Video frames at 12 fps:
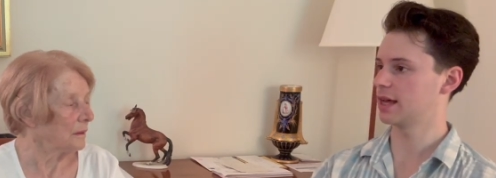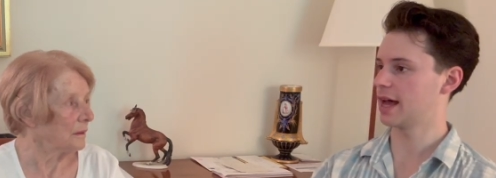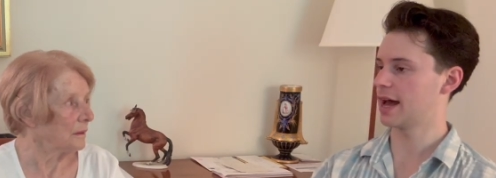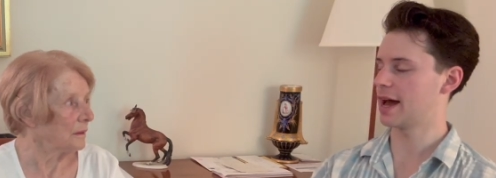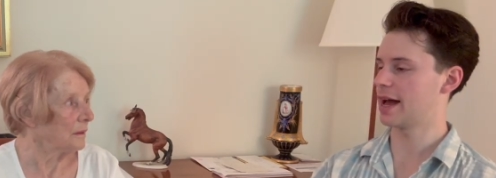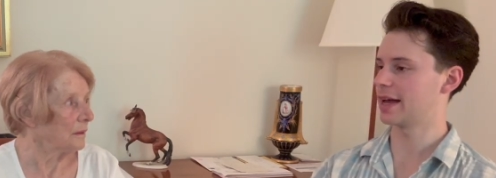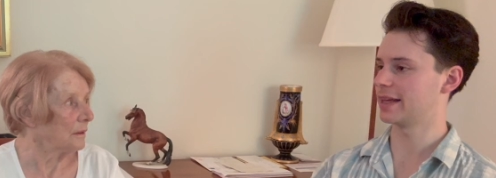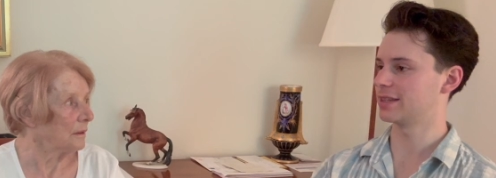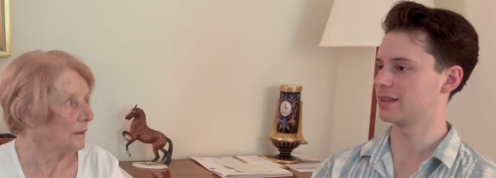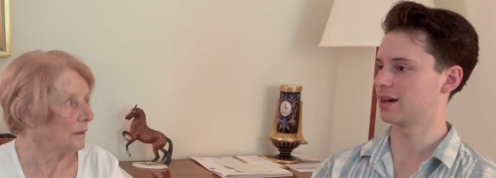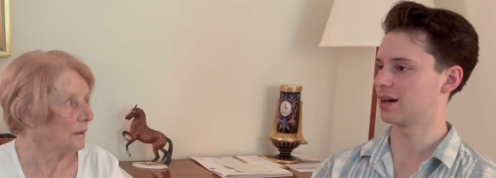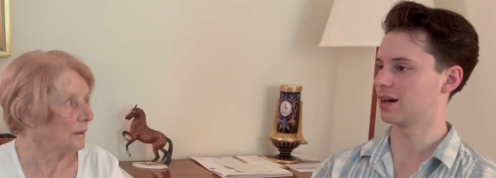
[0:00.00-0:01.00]
Speaker 1: And
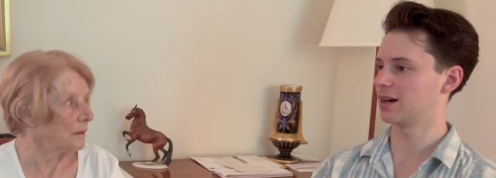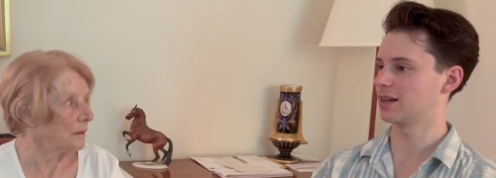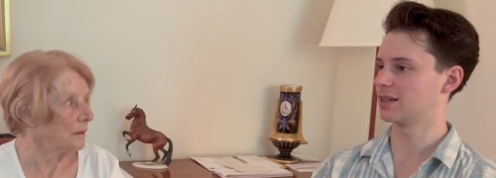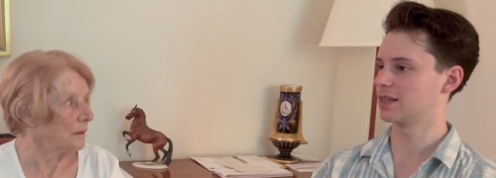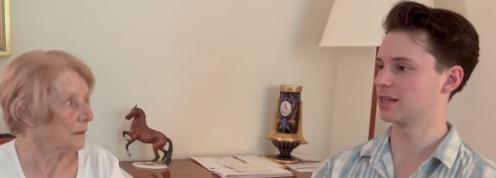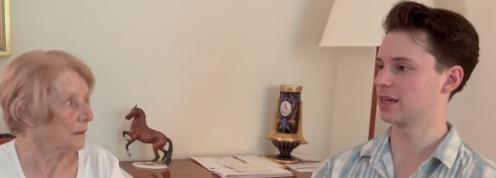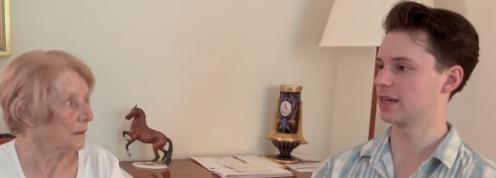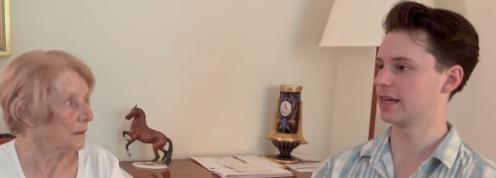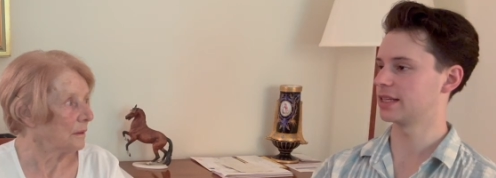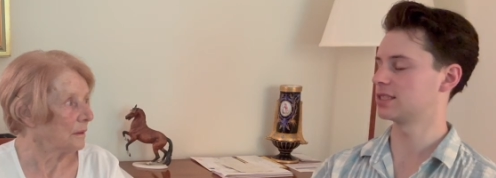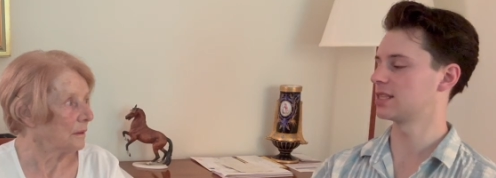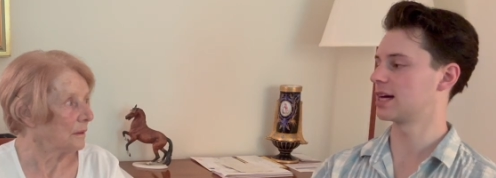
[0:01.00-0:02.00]
uh,
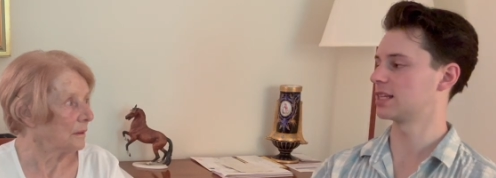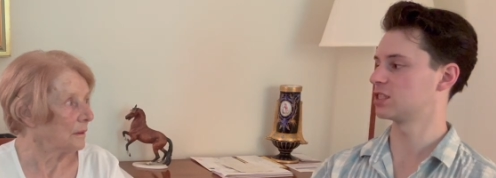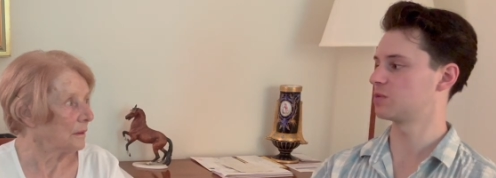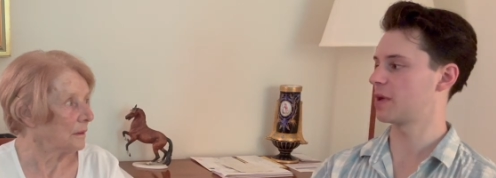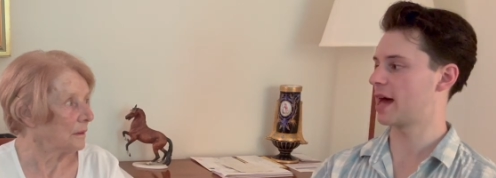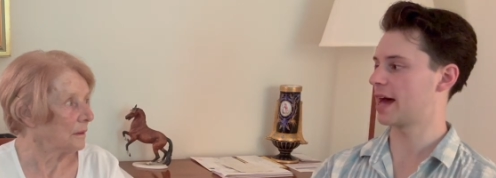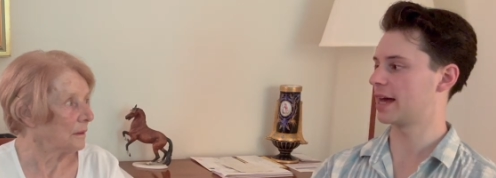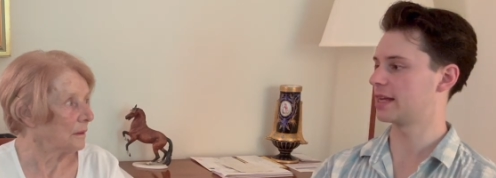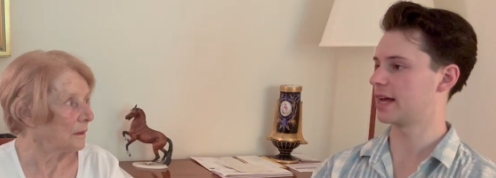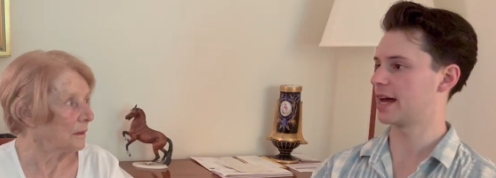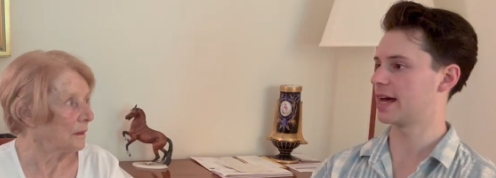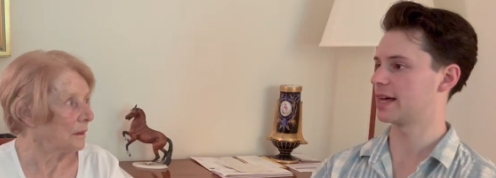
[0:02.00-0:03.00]
it's not as bad
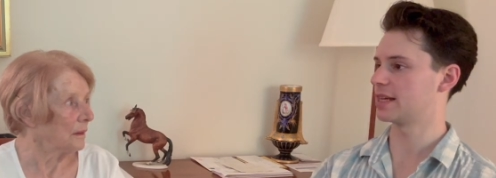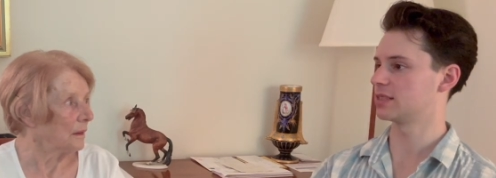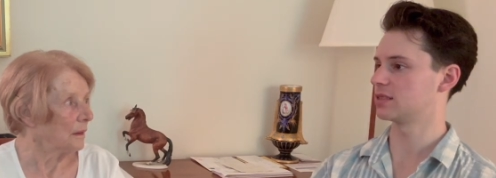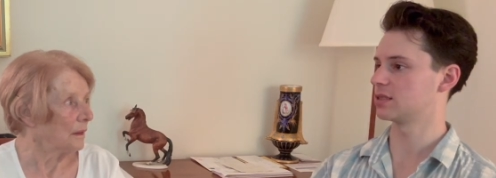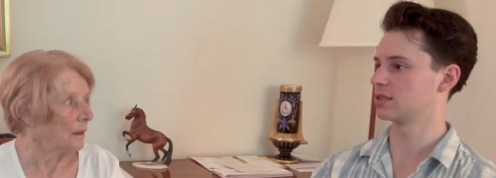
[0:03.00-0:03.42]
as